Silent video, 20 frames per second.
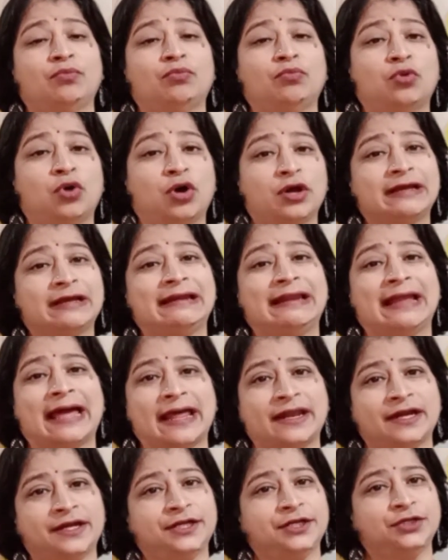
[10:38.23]
more
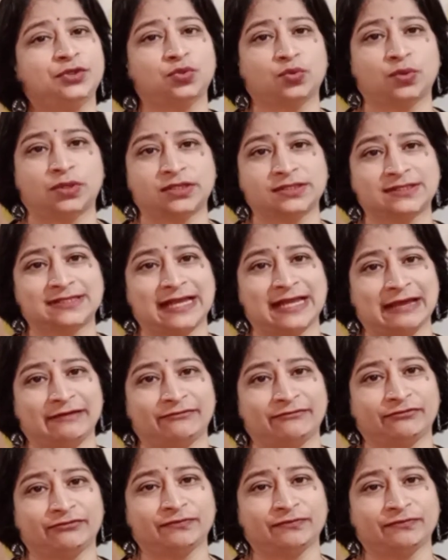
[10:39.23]
clarity towards life.